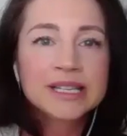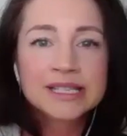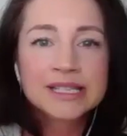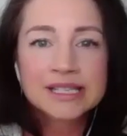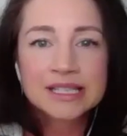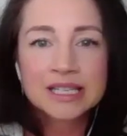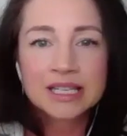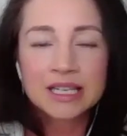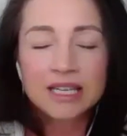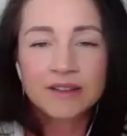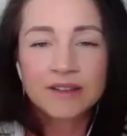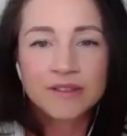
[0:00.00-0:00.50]

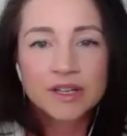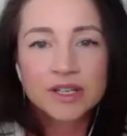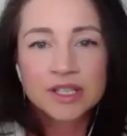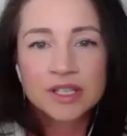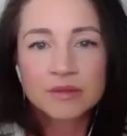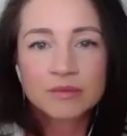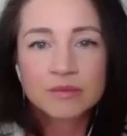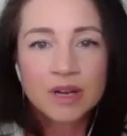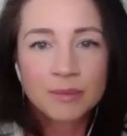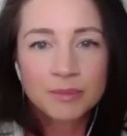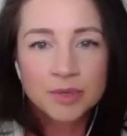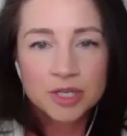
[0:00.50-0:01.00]
risk if
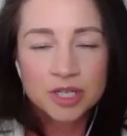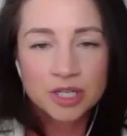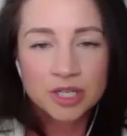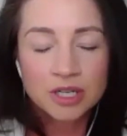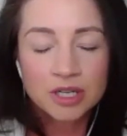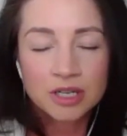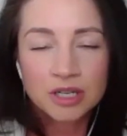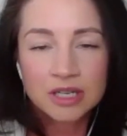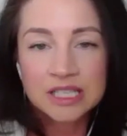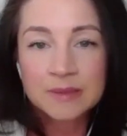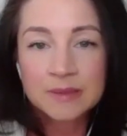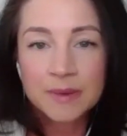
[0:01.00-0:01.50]
there's a
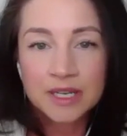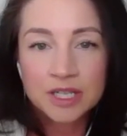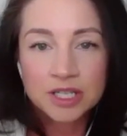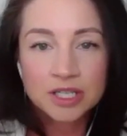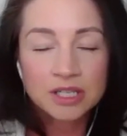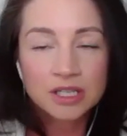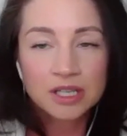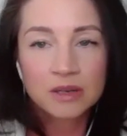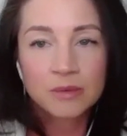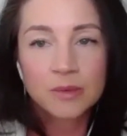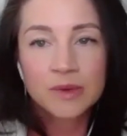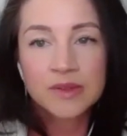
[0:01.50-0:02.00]
rupture,
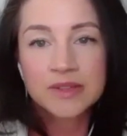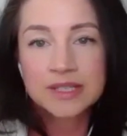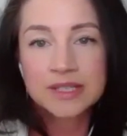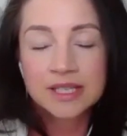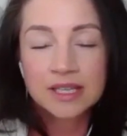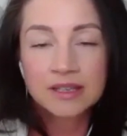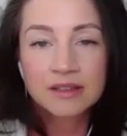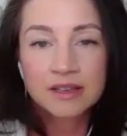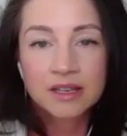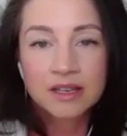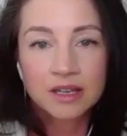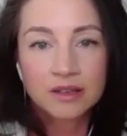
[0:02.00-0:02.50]
especially with
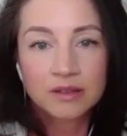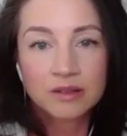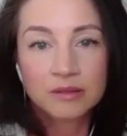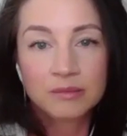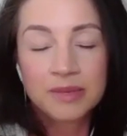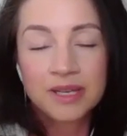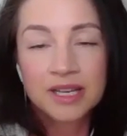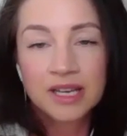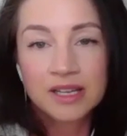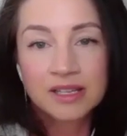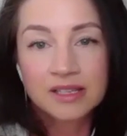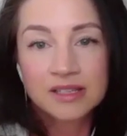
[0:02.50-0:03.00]

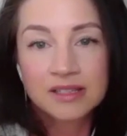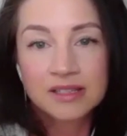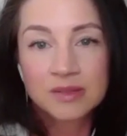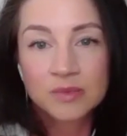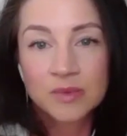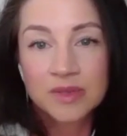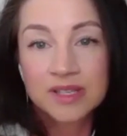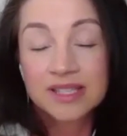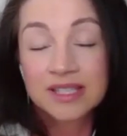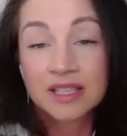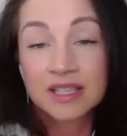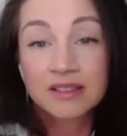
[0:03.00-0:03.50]
silicone,
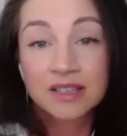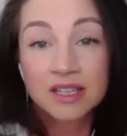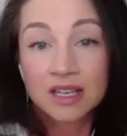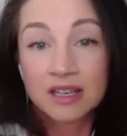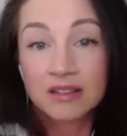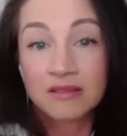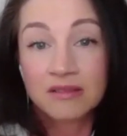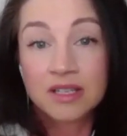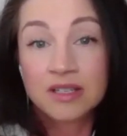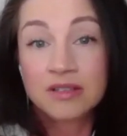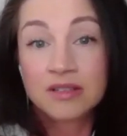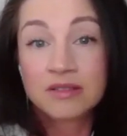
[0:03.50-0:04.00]
because with
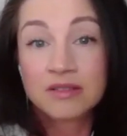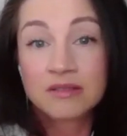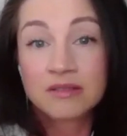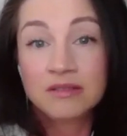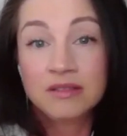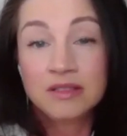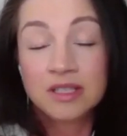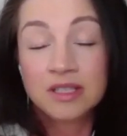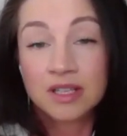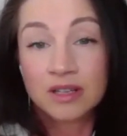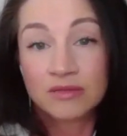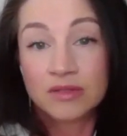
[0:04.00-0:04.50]
silicone,
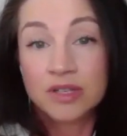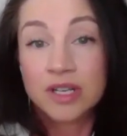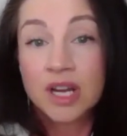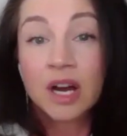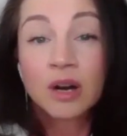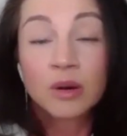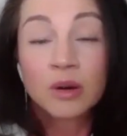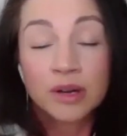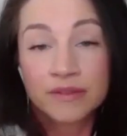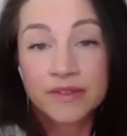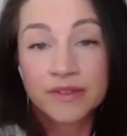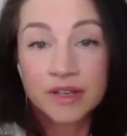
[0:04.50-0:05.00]
you don't
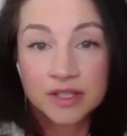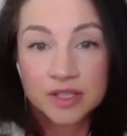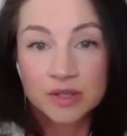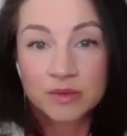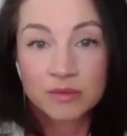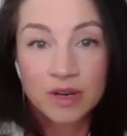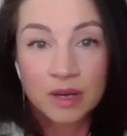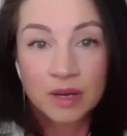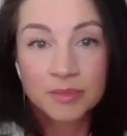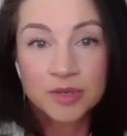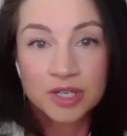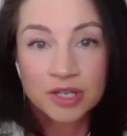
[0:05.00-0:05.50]
know if there's
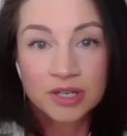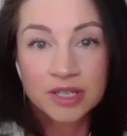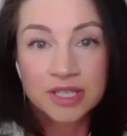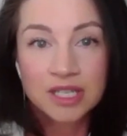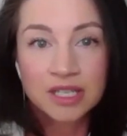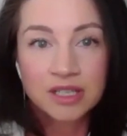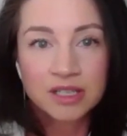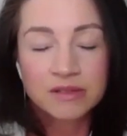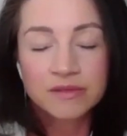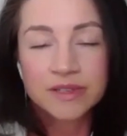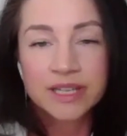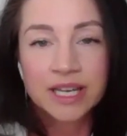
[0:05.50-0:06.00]
a rupture
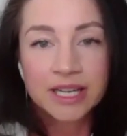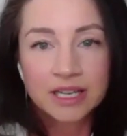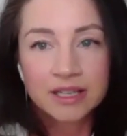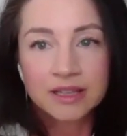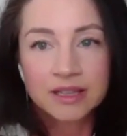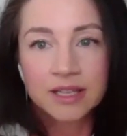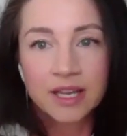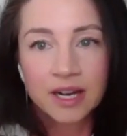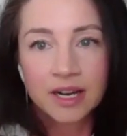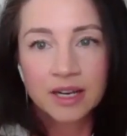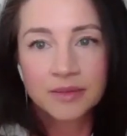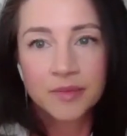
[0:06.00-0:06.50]
until you get
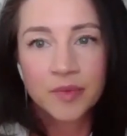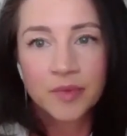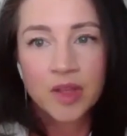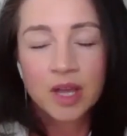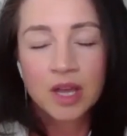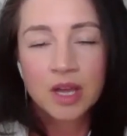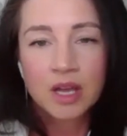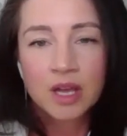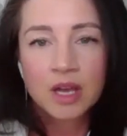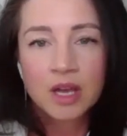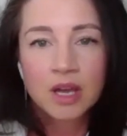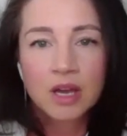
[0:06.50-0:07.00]
in there,
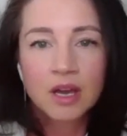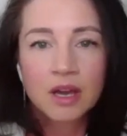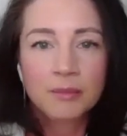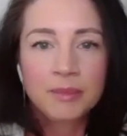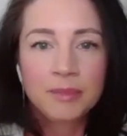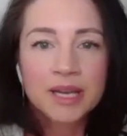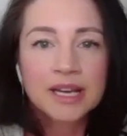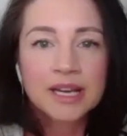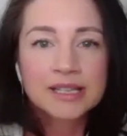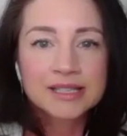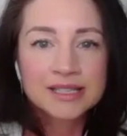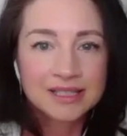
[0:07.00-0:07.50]

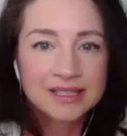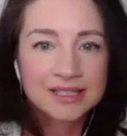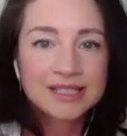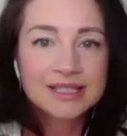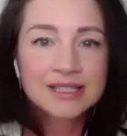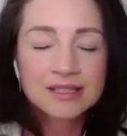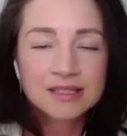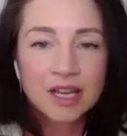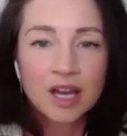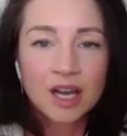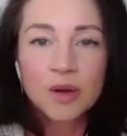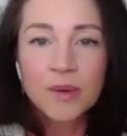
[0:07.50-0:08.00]
because
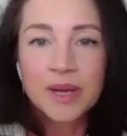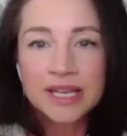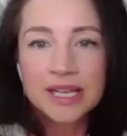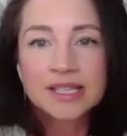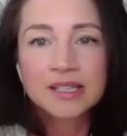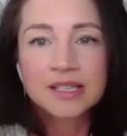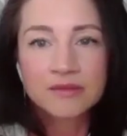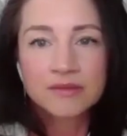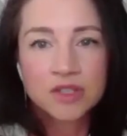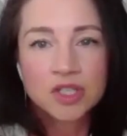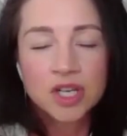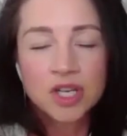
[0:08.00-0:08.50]
it's
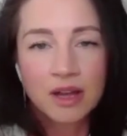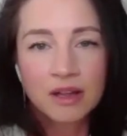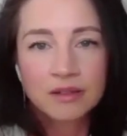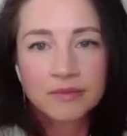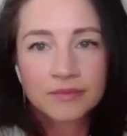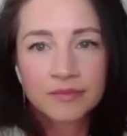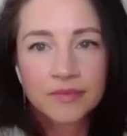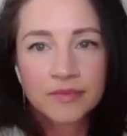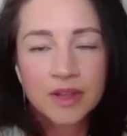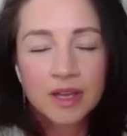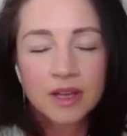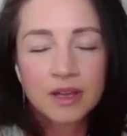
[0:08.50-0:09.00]
cohesive
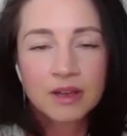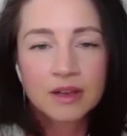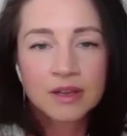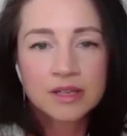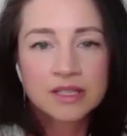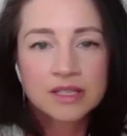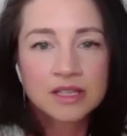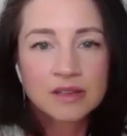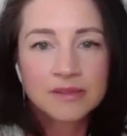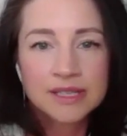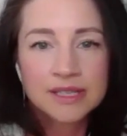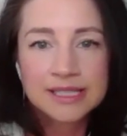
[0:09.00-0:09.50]
gel.
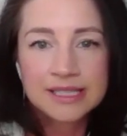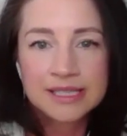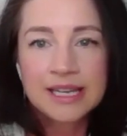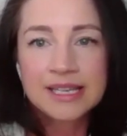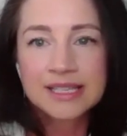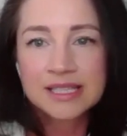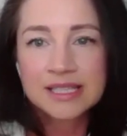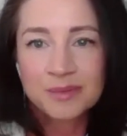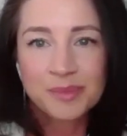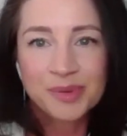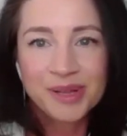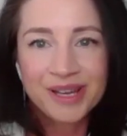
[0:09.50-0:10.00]
So it
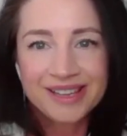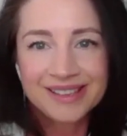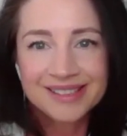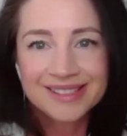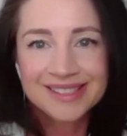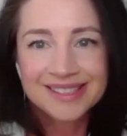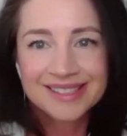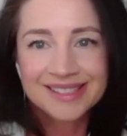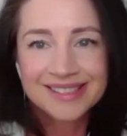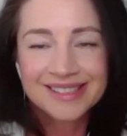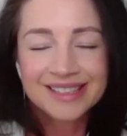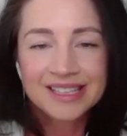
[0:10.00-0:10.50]
stays in
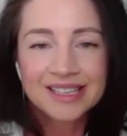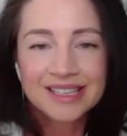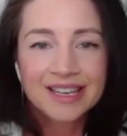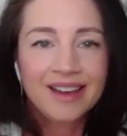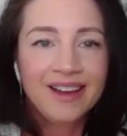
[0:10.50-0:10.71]
place.